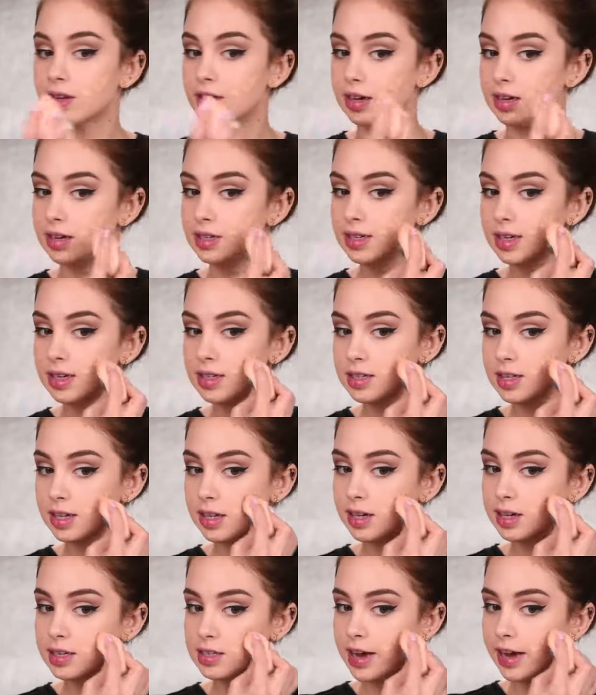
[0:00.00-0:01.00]
And this
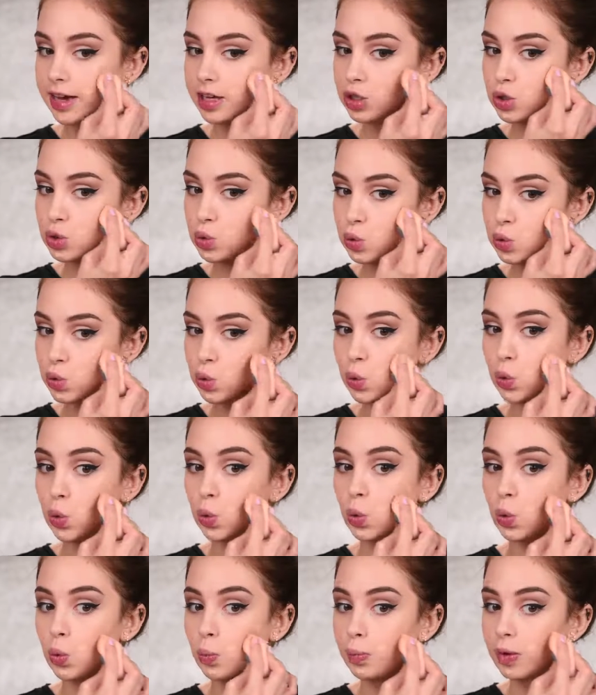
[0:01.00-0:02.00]
concealer is like
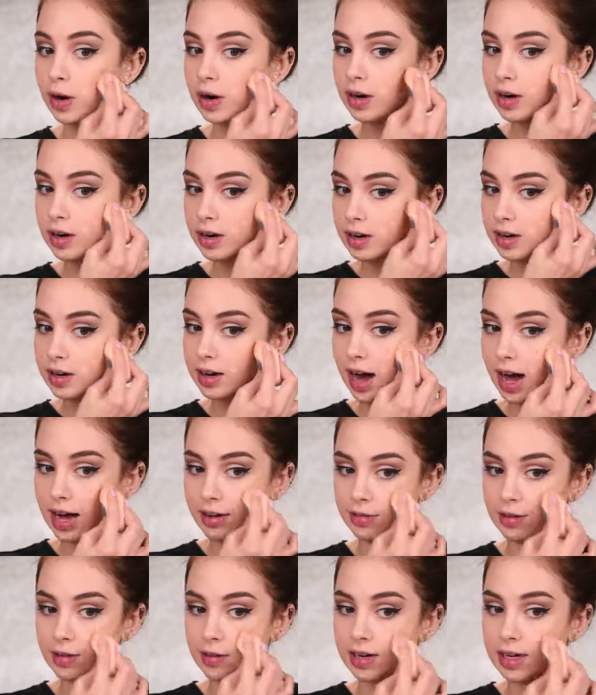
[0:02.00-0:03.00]
super
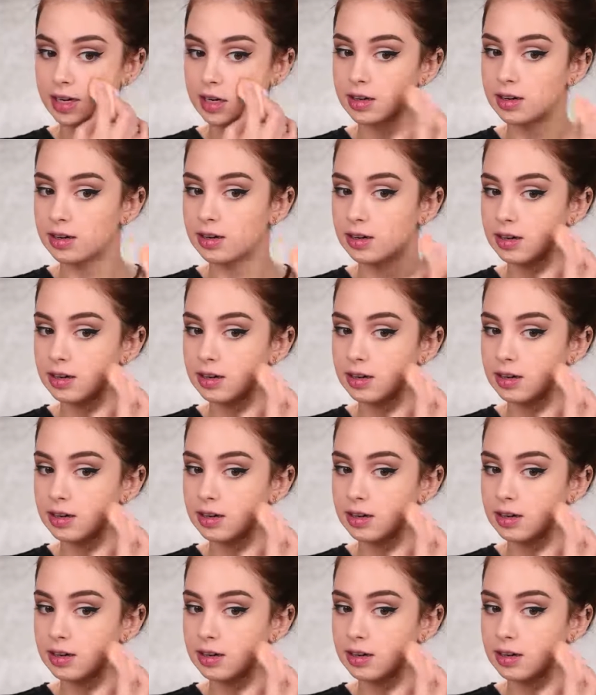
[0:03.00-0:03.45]
covering.